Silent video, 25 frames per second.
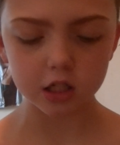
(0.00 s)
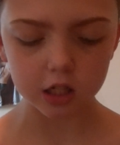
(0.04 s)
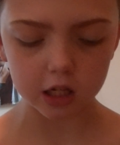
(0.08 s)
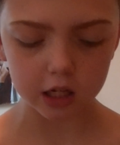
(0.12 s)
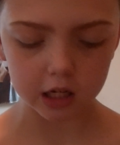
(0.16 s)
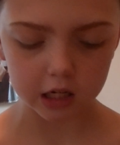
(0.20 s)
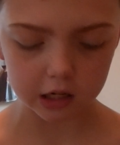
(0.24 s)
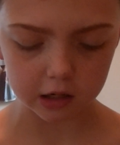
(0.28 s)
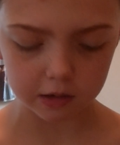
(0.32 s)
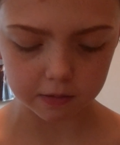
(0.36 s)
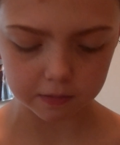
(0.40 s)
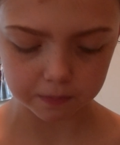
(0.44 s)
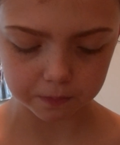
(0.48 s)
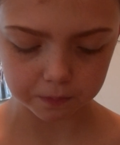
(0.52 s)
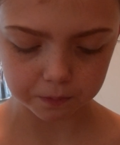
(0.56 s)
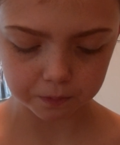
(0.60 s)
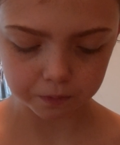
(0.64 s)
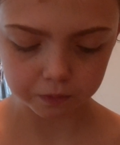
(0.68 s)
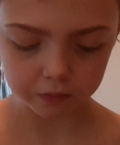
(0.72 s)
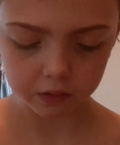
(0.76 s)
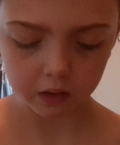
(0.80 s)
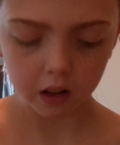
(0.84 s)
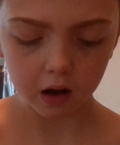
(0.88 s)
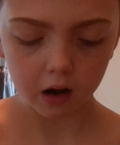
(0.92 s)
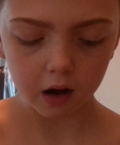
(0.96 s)
and
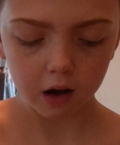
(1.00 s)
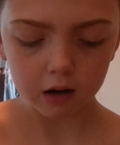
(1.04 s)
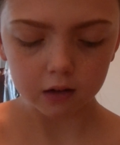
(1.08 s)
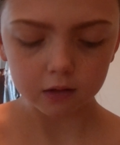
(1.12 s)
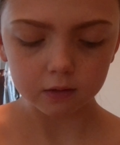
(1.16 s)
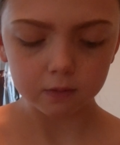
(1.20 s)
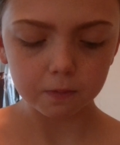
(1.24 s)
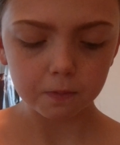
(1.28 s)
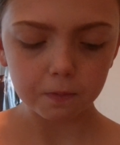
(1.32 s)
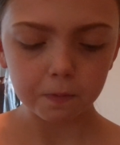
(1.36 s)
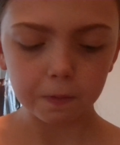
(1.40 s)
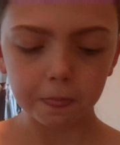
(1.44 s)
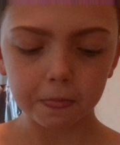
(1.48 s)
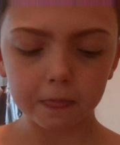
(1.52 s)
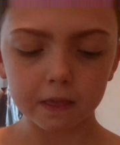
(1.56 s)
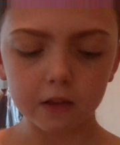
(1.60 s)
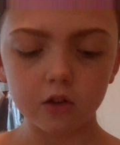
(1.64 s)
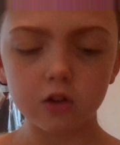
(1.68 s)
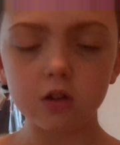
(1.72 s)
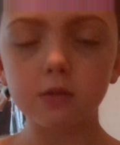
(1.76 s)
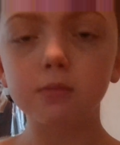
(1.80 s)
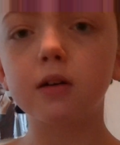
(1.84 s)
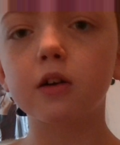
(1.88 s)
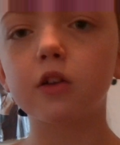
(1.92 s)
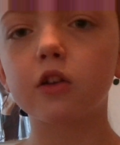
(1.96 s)

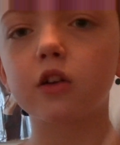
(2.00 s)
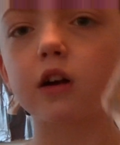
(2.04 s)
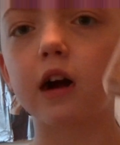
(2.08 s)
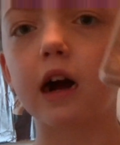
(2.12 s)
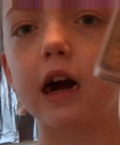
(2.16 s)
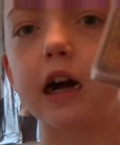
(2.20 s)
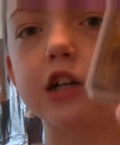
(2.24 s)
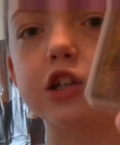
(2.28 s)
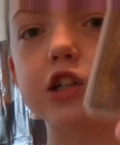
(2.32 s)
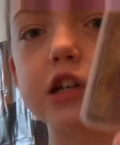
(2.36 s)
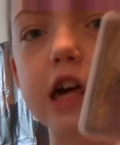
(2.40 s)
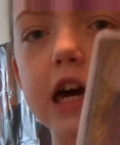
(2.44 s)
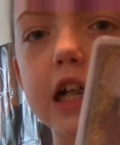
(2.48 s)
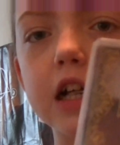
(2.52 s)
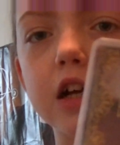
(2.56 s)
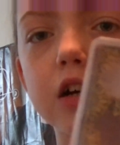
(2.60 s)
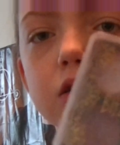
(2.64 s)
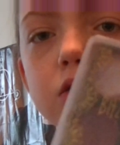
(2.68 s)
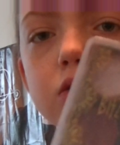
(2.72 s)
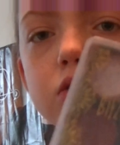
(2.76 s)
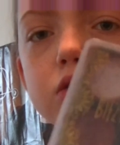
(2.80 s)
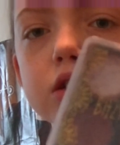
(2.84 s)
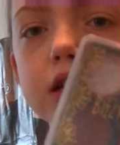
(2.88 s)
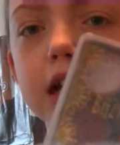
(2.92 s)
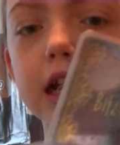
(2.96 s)
some other
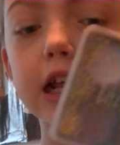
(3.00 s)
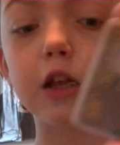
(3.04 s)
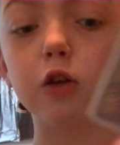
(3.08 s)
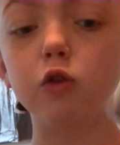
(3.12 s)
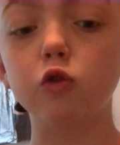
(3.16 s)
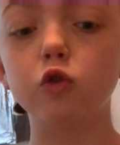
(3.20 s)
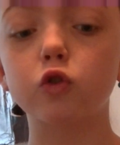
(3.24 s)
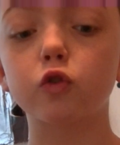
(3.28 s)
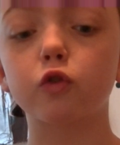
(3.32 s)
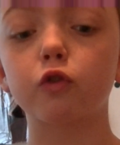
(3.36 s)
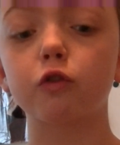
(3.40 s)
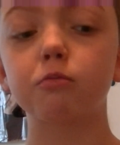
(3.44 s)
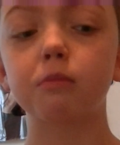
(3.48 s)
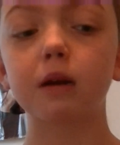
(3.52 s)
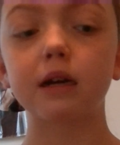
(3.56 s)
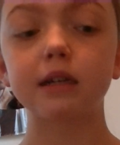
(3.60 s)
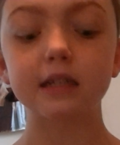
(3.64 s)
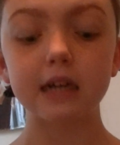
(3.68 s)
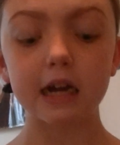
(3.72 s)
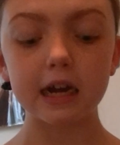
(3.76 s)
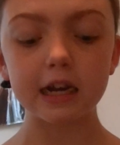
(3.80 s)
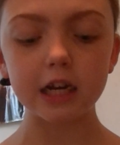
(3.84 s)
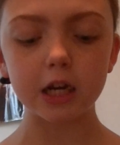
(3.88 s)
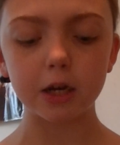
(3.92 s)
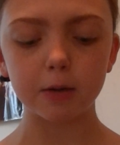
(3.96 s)
eyeshadows that I use for my
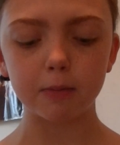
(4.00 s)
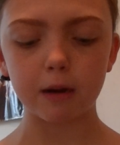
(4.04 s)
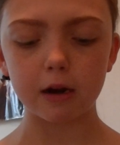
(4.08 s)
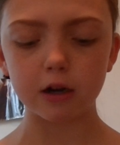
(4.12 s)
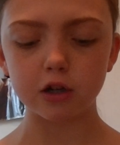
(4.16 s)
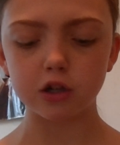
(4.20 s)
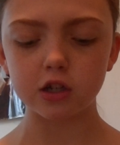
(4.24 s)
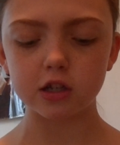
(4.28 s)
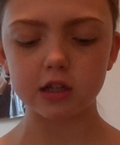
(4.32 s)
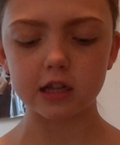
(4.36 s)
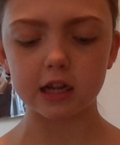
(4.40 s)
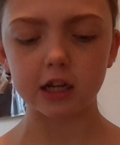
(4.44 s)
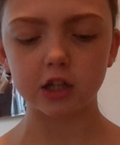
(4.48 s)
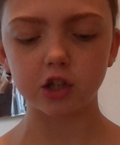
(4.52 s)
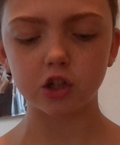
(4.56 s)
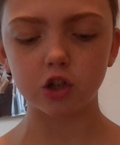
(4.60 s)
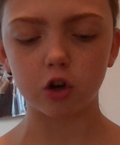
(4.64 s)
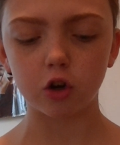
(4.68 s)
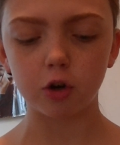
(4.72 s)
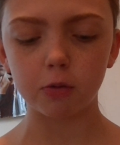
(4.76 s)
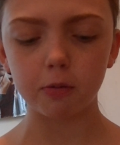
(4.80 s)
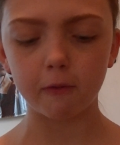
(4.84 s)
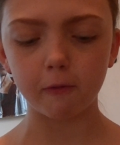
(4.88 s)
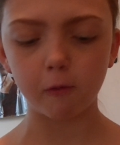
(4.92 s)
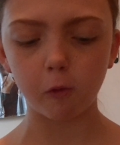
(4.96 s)
tinier brushes that I showed
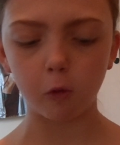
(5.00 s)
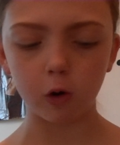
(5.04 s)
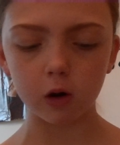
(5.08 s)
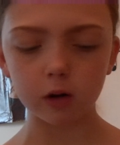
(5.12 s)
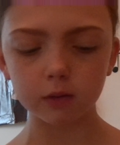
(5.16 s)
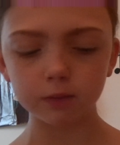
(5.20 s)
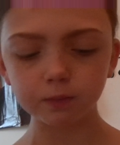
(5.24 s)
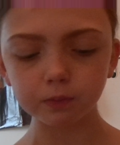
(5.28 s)
you before.